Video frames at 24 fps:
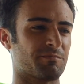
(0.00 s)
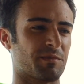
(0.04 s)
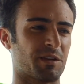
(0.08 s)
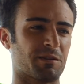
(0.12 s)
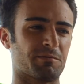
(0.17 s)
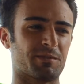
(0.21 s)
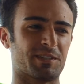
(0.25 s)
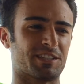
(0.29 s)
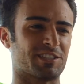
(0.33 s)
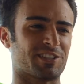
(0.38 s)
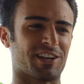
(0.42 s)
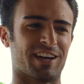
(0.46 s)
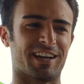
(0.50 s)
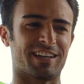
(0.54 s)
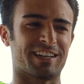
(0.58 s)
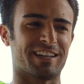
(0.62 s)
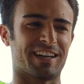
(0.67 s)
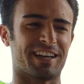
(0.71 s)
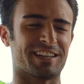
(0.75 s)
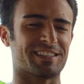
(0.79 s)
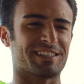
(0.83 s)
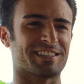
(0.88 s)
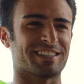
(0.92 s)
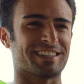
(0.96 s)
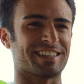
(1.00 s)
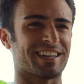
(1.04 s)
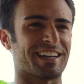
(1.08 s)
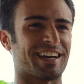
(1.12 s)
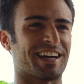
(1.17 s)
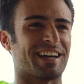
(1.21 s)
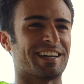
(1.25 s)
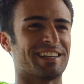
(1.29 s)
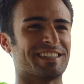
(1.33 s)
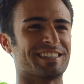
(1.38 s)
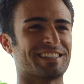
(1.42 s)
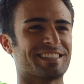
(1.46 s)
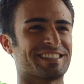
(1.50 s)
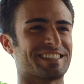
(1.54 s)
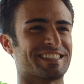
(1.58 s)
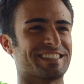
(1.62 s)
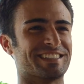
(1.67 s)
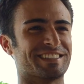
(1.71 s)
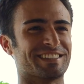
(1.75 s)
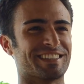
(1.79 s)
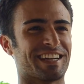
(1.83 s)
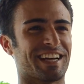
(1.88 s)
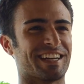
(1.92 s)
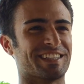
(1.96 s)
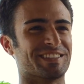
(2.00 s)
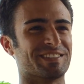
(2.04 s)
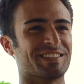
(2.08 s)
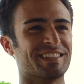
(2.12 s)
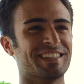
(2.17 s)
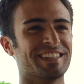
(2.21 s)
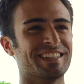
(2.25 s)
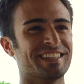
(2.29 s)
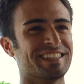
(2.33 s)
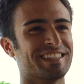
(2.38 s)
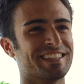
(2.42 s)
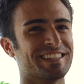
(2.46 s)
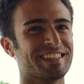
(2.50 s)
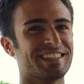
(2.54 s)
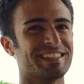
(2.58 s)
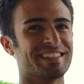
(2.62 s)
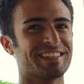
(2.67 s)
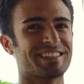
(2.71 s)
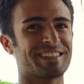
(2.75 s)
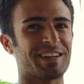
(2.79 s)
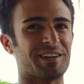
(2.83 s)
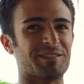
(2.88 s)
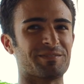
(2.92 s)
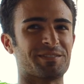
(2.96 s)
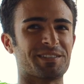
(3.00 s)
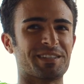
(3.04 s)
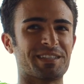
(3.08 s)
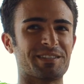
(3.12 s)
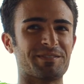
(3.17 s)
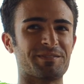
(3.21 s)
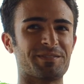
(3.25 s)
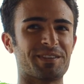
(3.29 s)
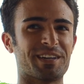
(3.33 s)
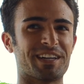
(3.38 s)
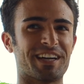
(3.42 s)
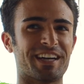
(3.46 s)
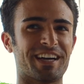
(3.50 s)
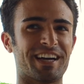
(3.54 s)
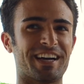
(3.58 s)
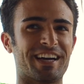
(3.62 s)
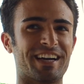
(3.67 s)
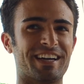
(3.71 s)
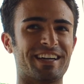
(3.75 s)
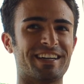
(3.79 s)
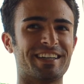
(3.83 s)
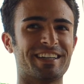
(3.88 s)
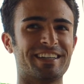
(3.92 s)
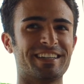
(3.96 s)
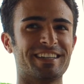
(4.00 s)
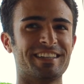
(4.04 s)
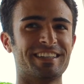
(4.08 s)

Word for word: maybe China has a higher seed round company, but uh,